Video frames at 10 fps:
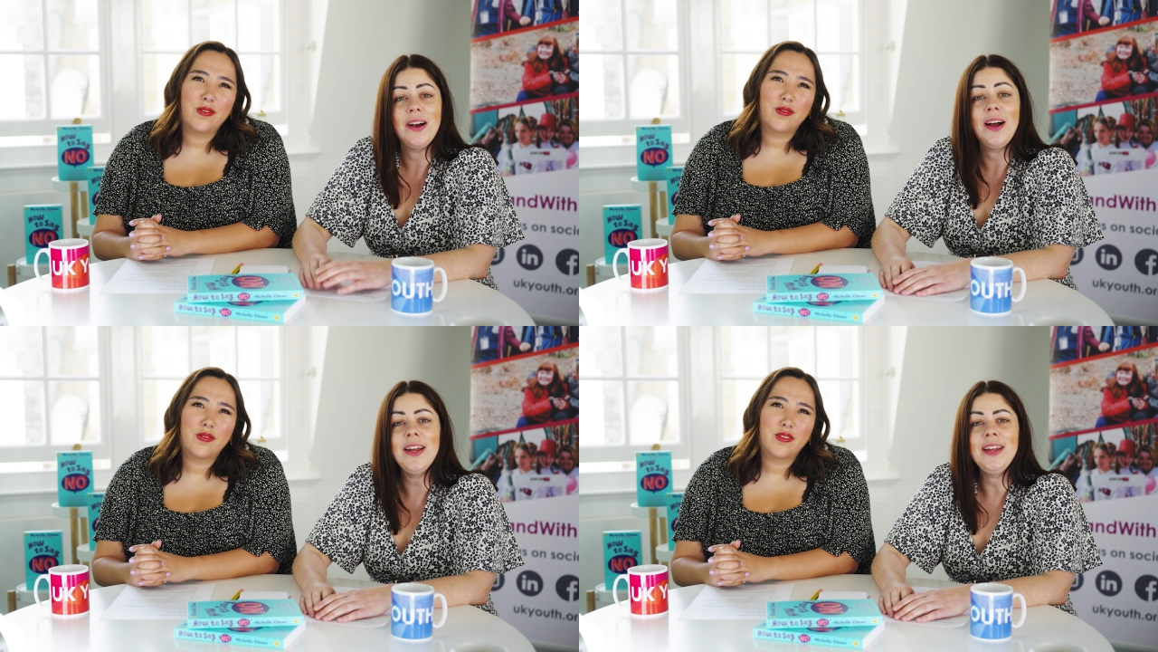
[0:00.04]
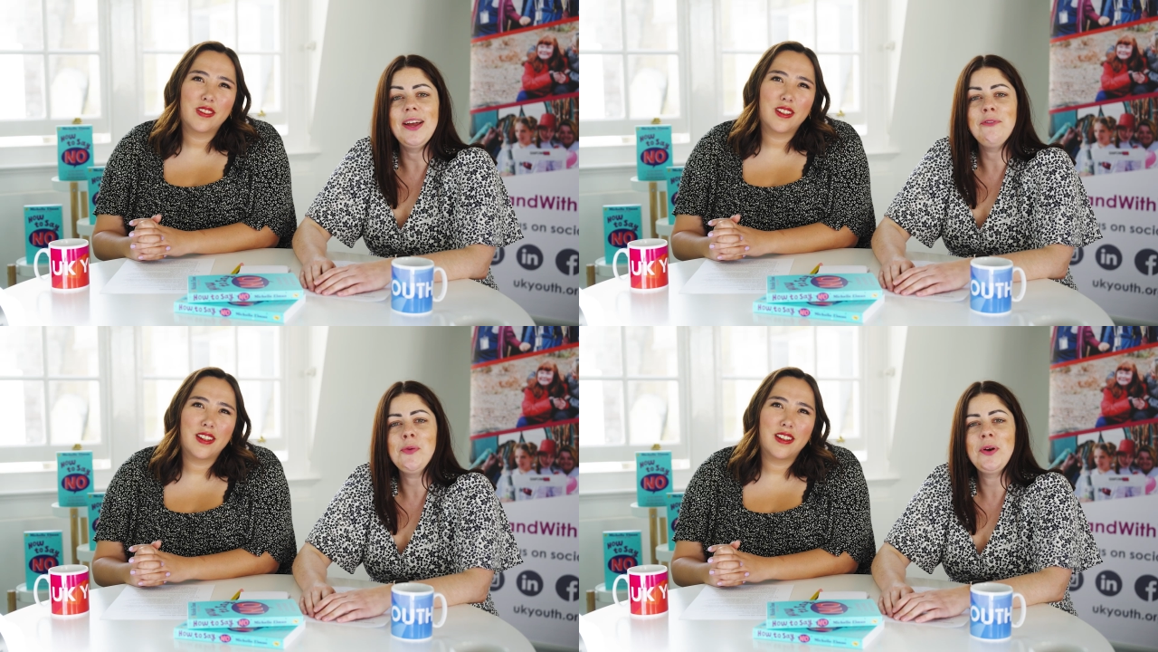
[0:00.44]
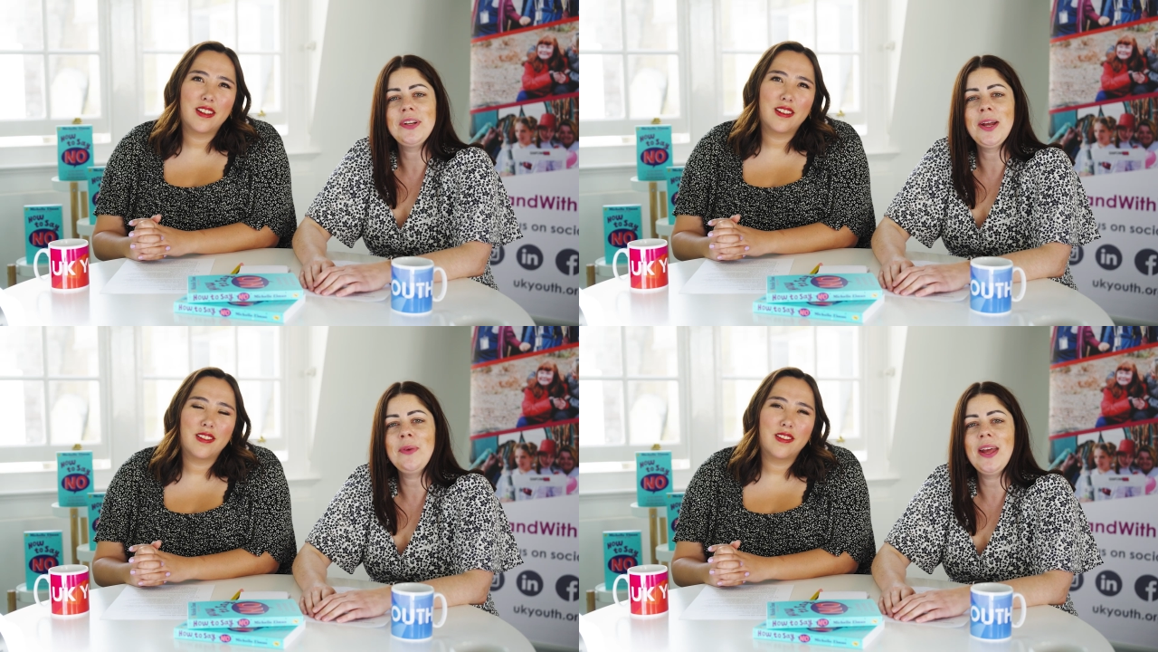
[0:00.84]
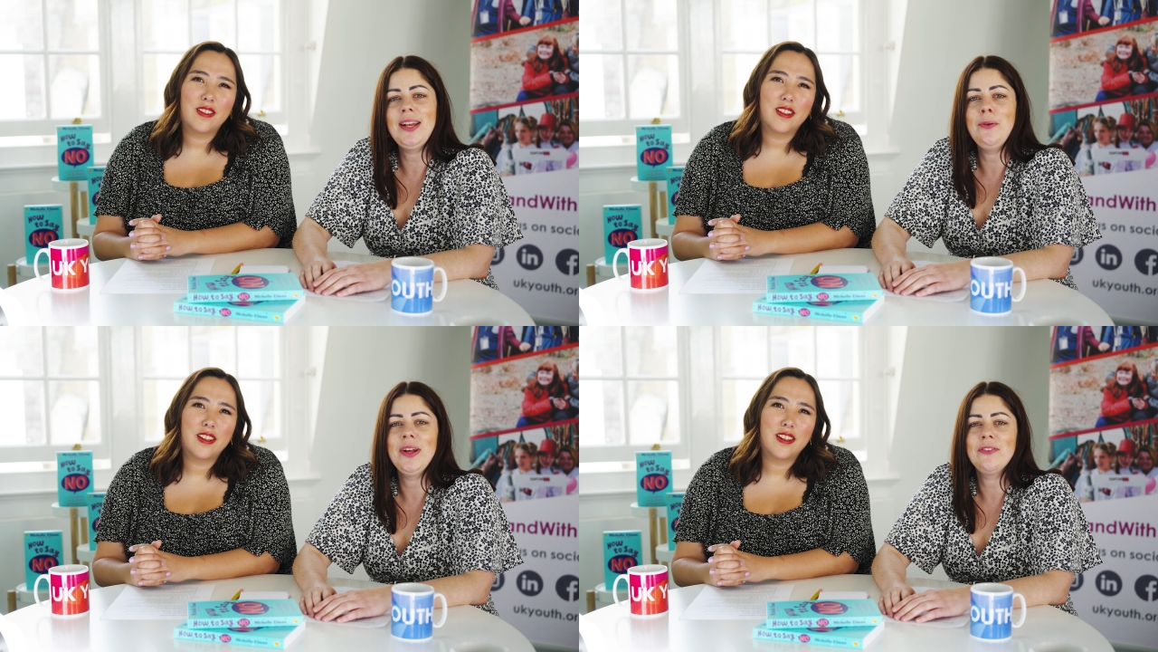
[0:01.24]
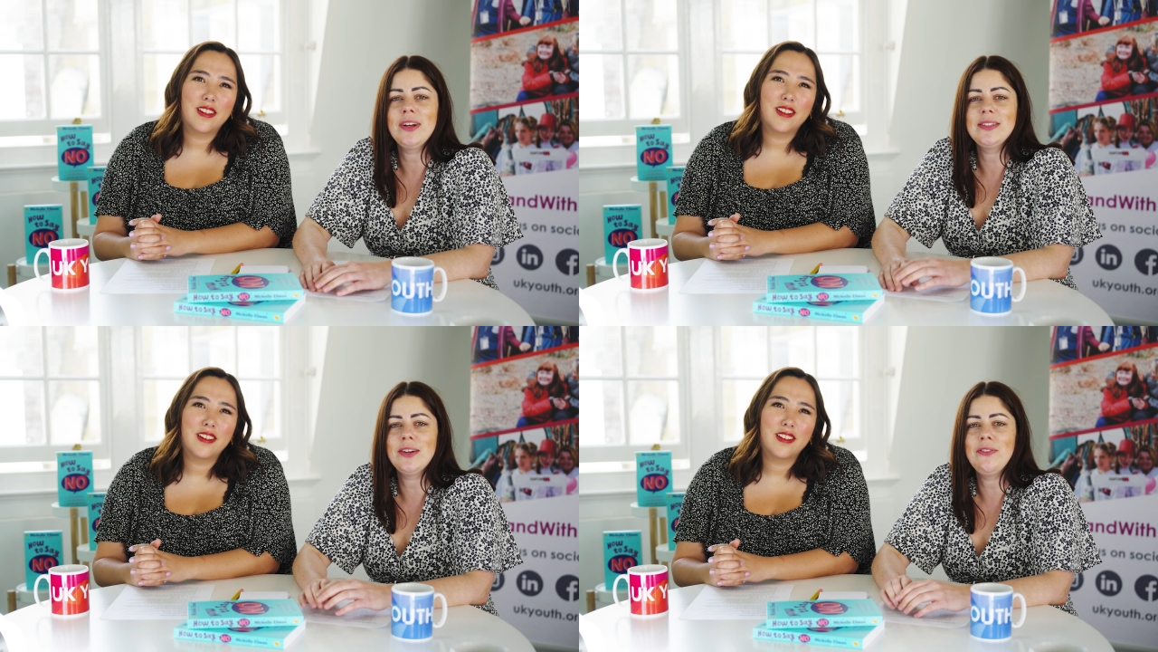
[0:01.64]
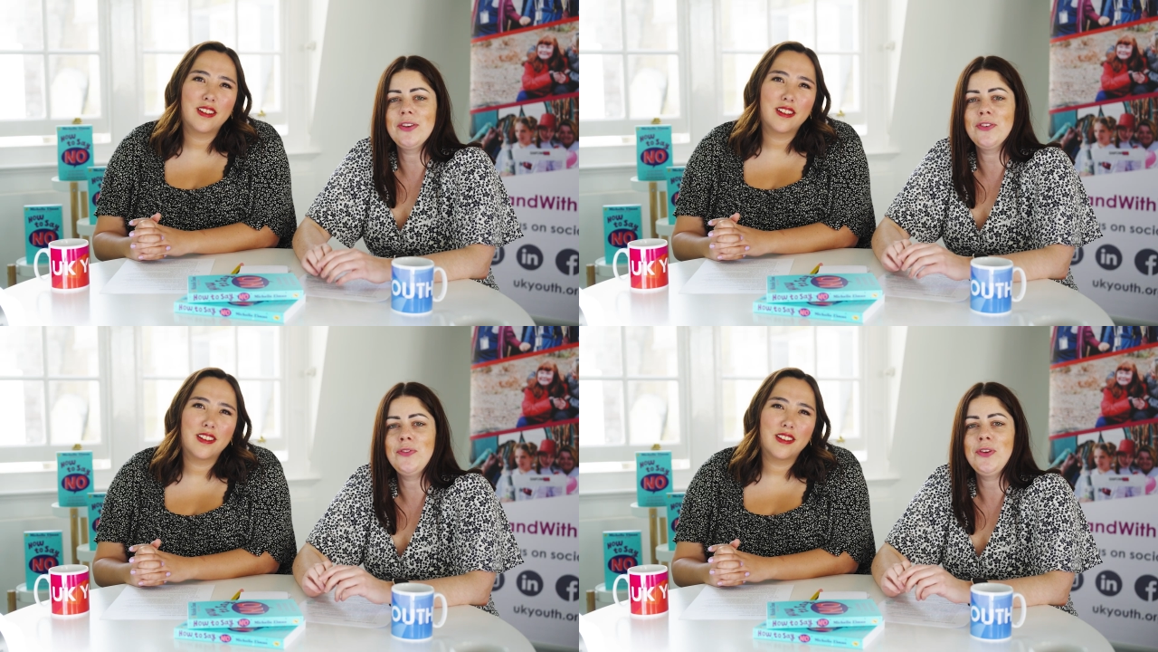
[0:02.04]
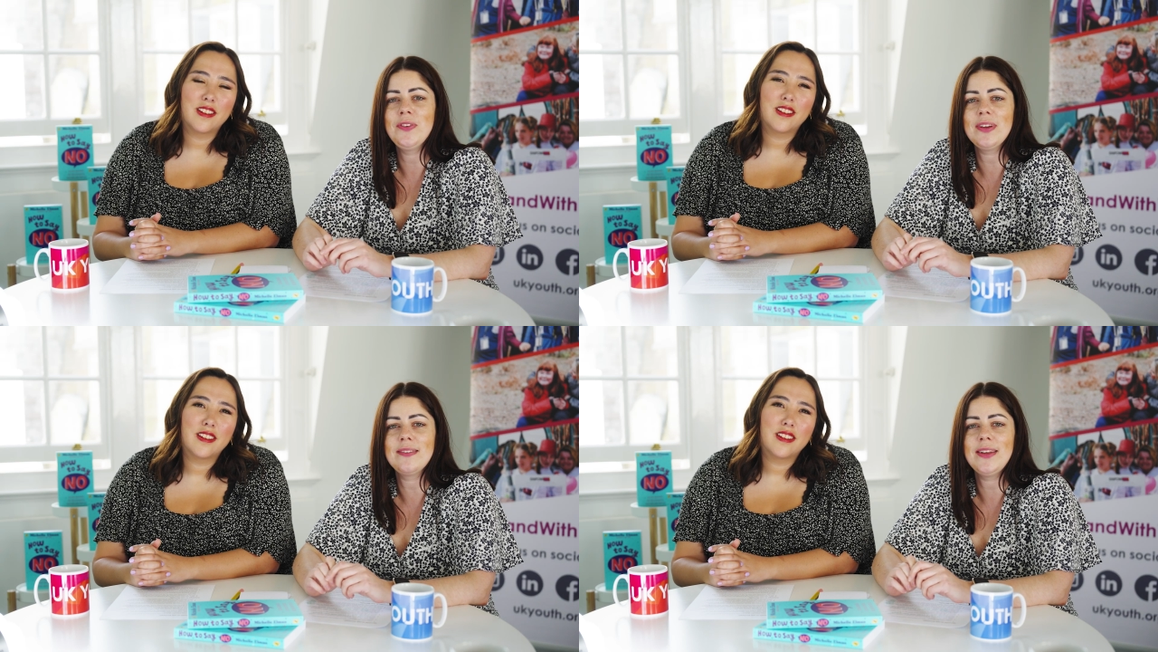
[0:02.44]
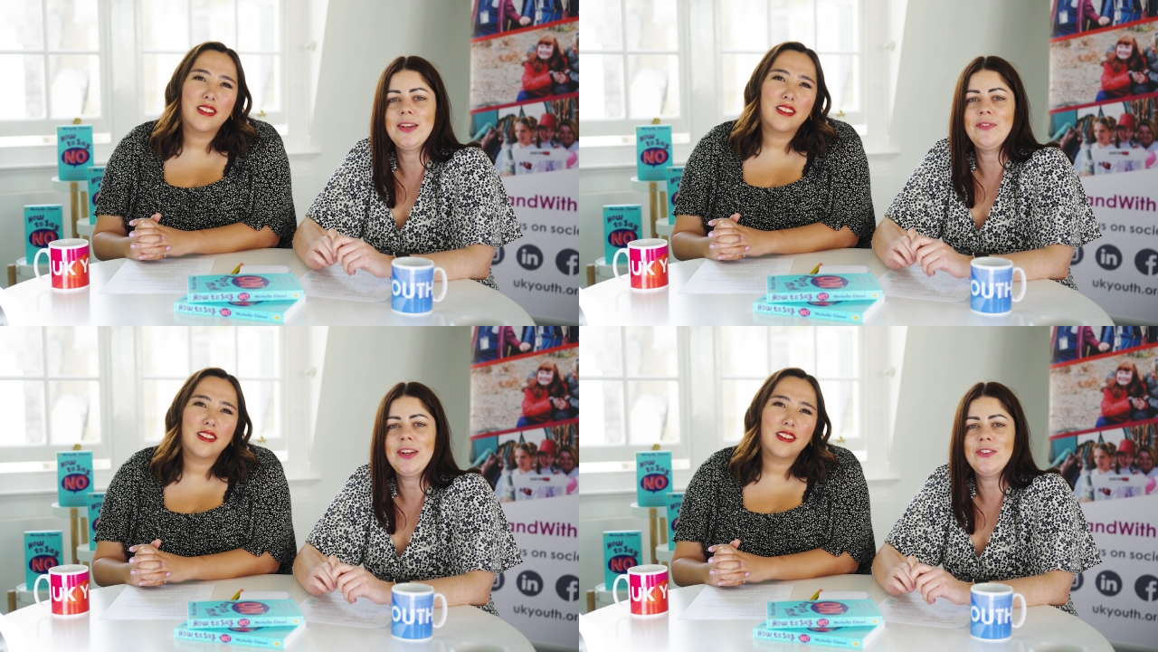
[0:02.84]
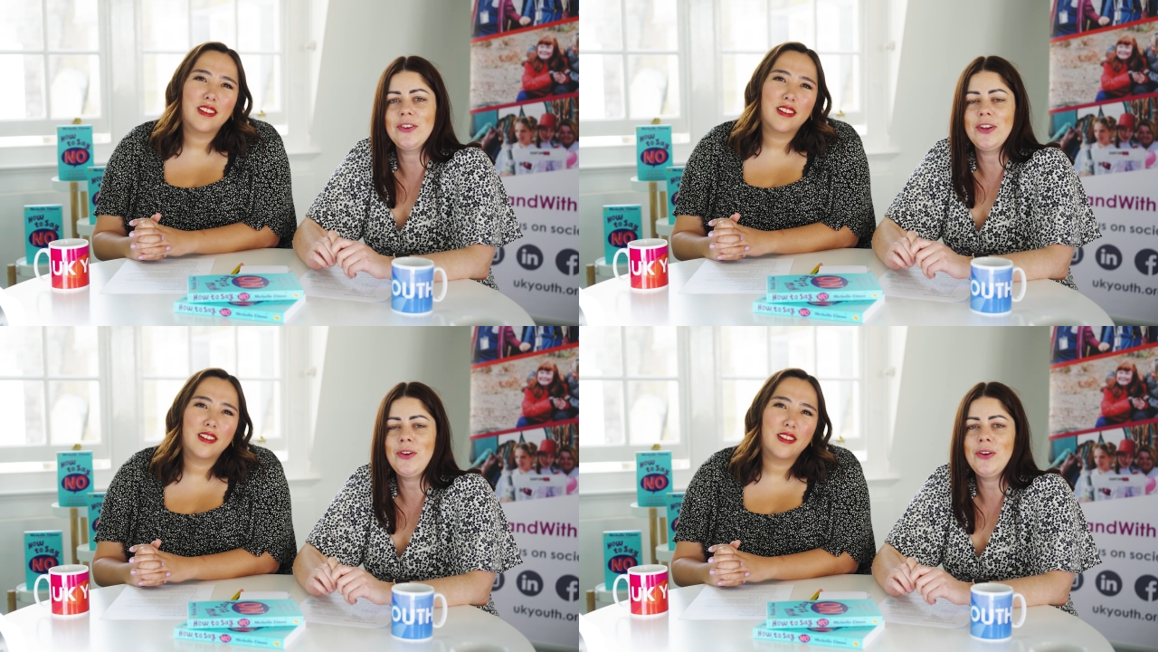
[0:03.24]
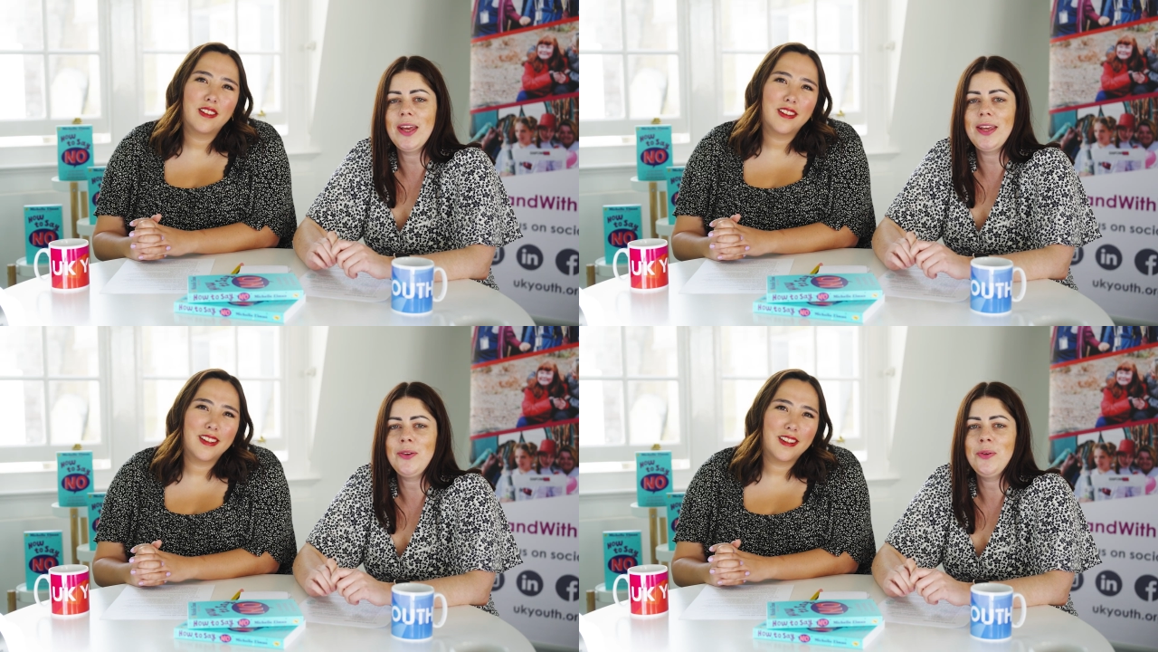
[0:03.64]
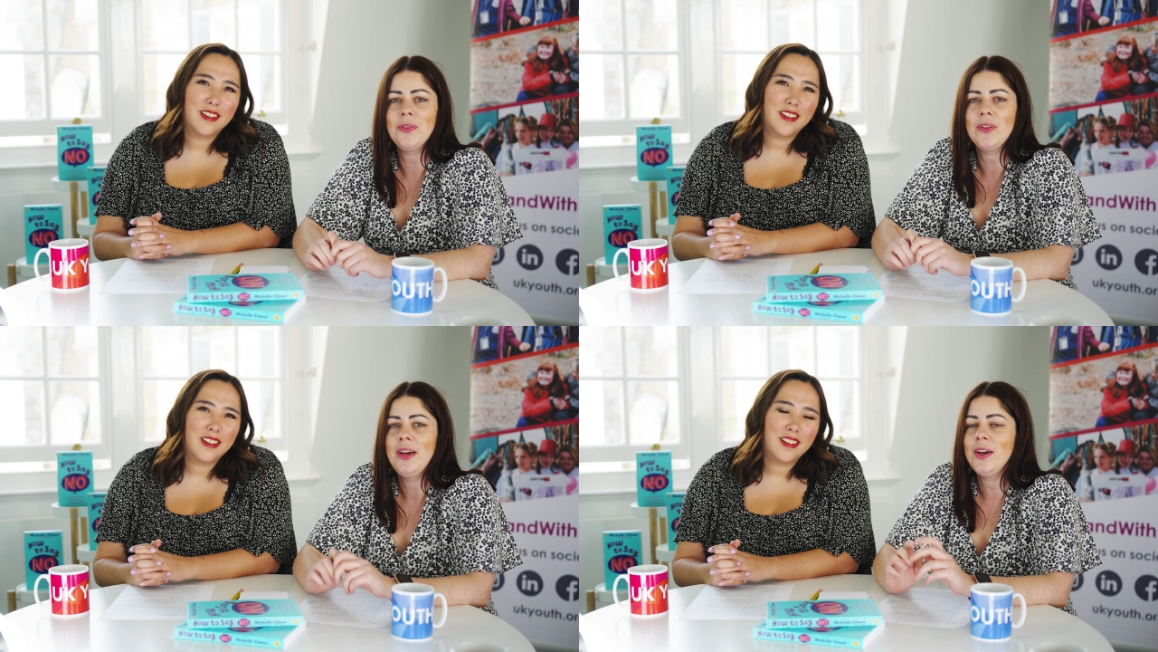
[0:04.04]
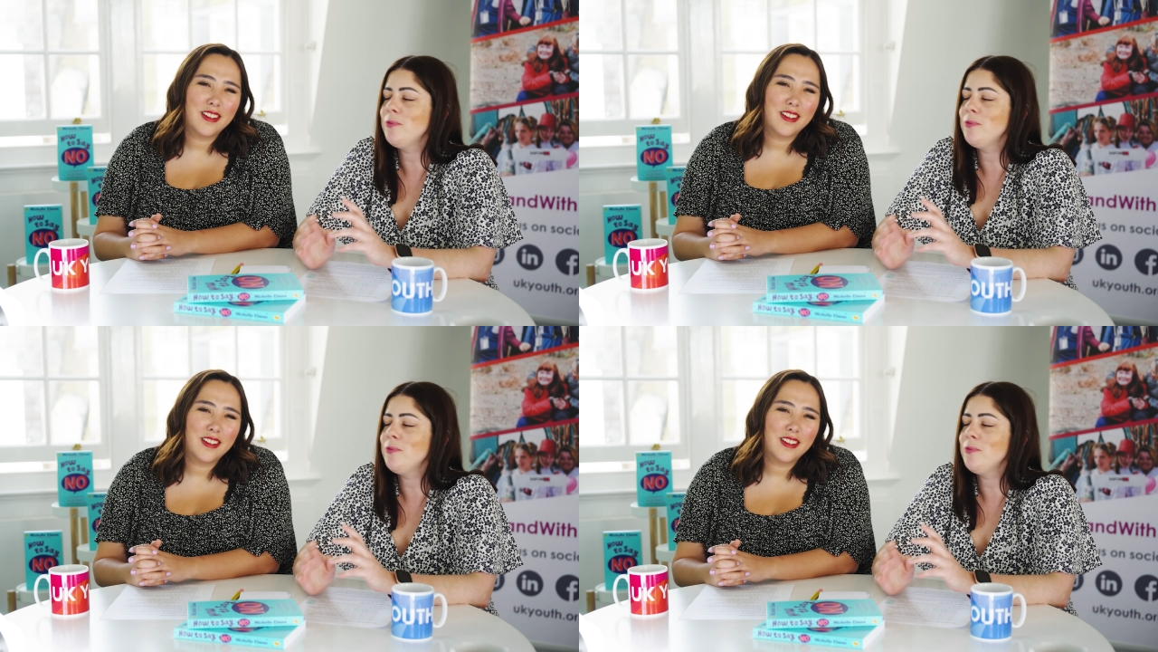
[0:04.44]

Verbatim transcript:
Speaker 1: Hi everyone, I'm Kayleigh Wainwright, Director of Youth Sector Innovation at UK Youth.